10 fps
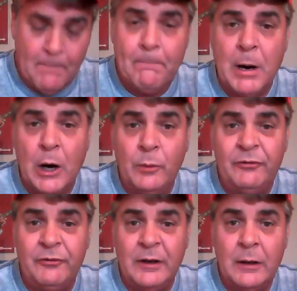
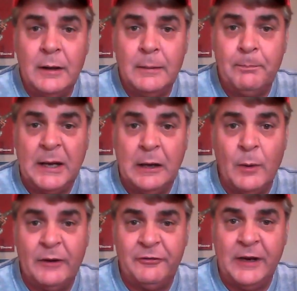Post
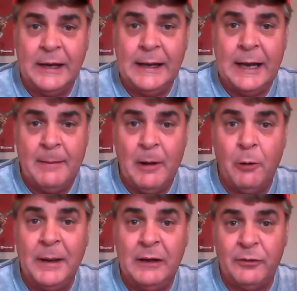
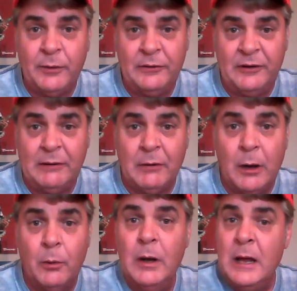MLB30.
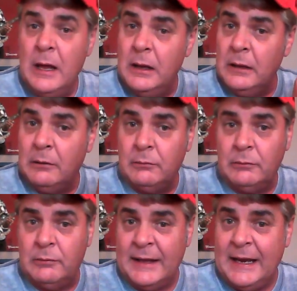
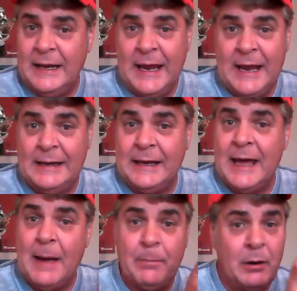Click any
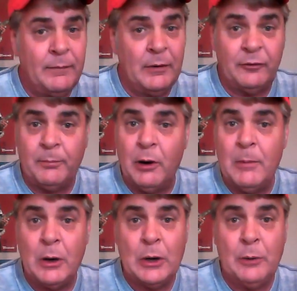handicapper. There's a
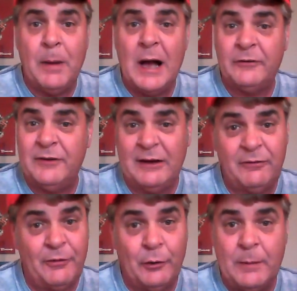promo code box. Takes
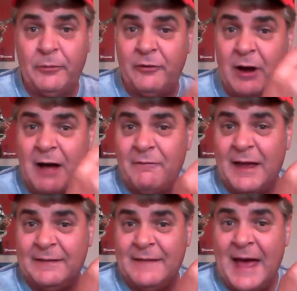30% off
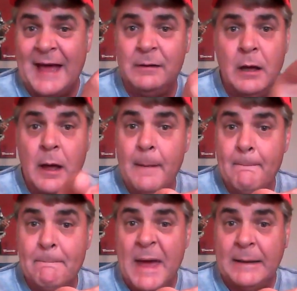like that.
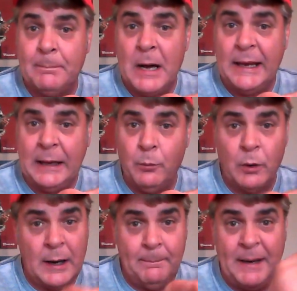Make money. We're
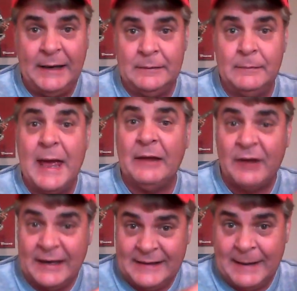unbeaten as
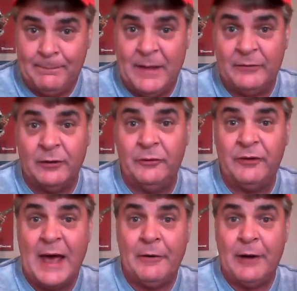I tape this on
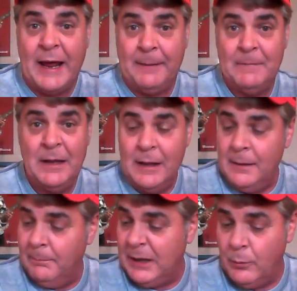Saturday.
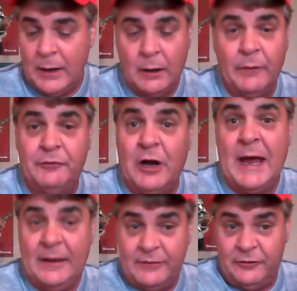Big win on the
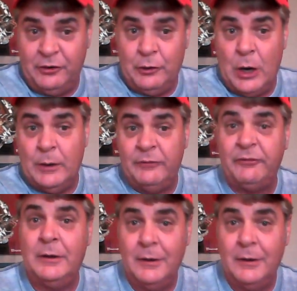Giants, as you noticed,